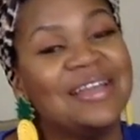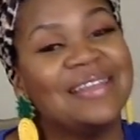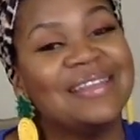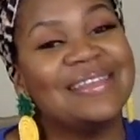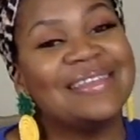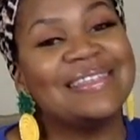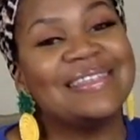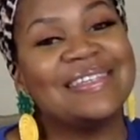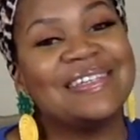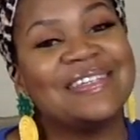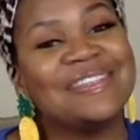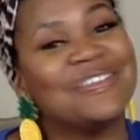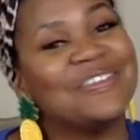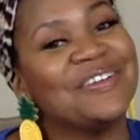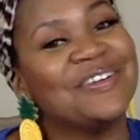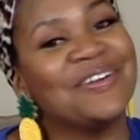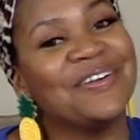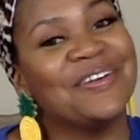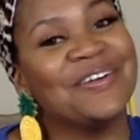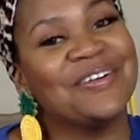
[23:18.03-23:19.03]
This is your
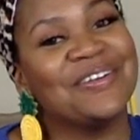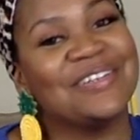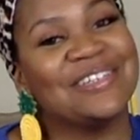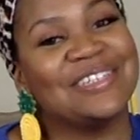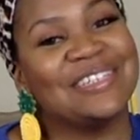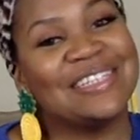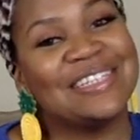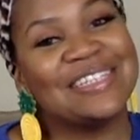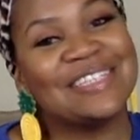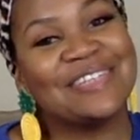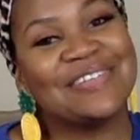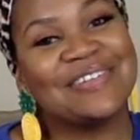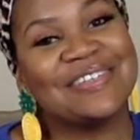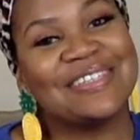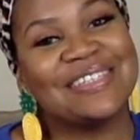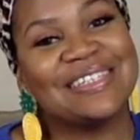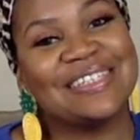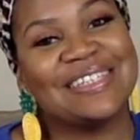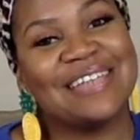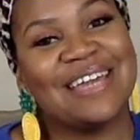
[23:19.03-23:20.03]
girl, Just
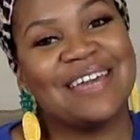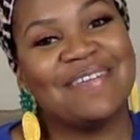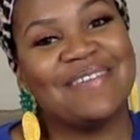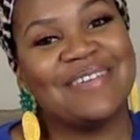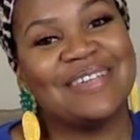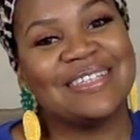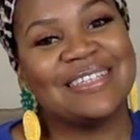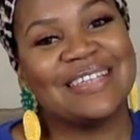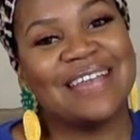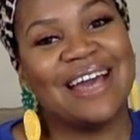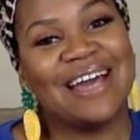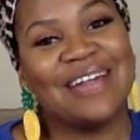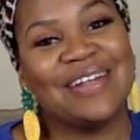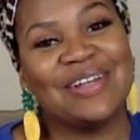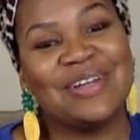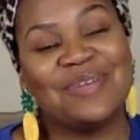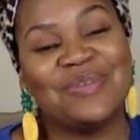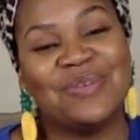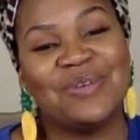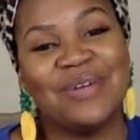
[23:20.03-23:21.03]
Kristin Chavis. I
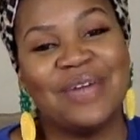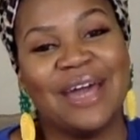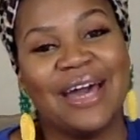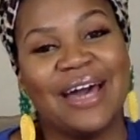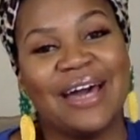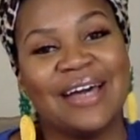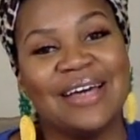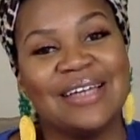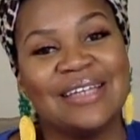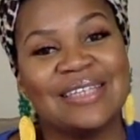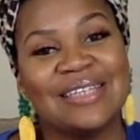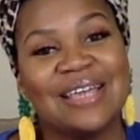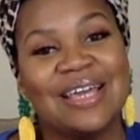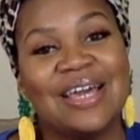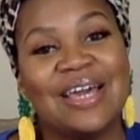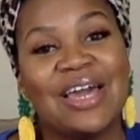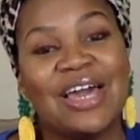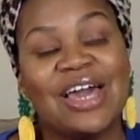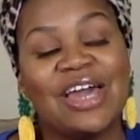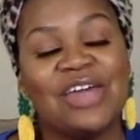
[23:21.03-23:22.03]
love you guys,
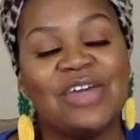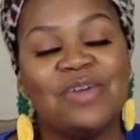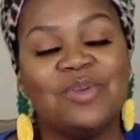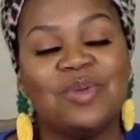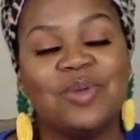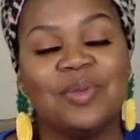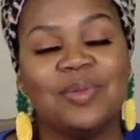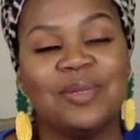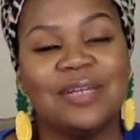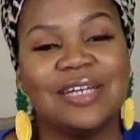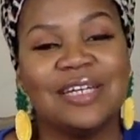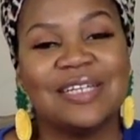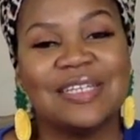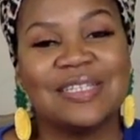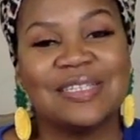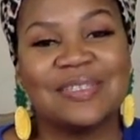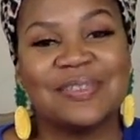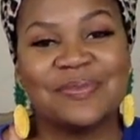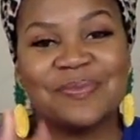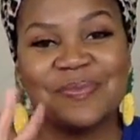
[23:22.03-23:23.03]
and you be
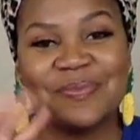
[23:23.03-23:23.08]
blessed.